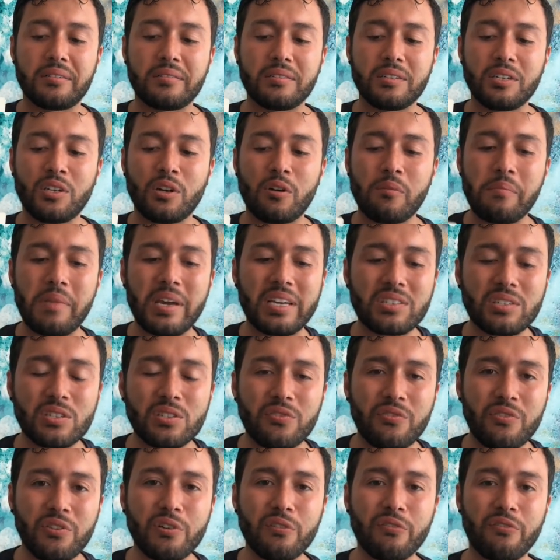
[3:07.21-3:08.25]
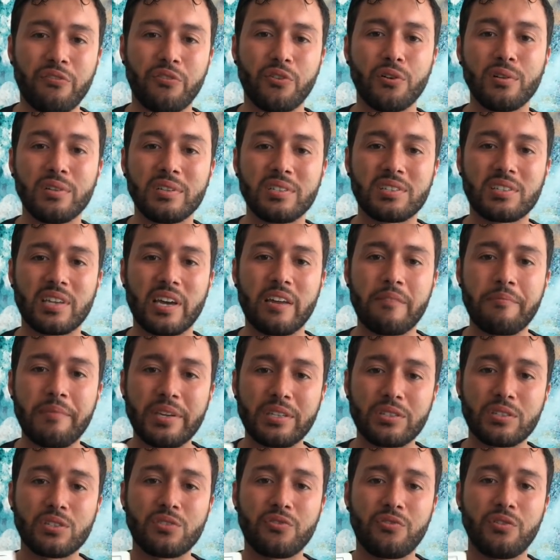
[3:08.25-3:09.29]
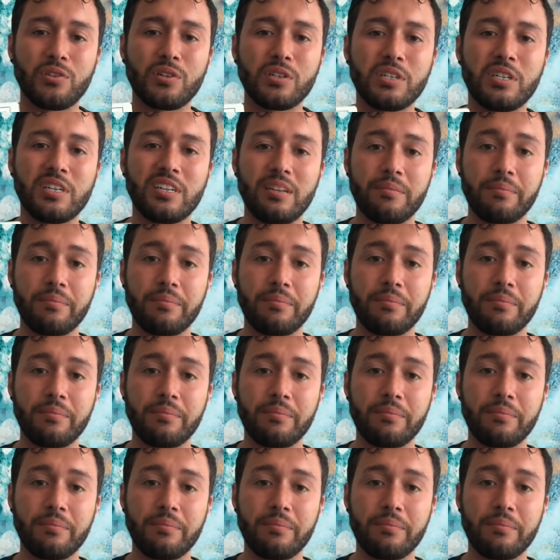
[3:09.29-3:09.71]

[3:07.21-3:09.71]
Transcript: you know, makes us feel full inside, it makes us feel good,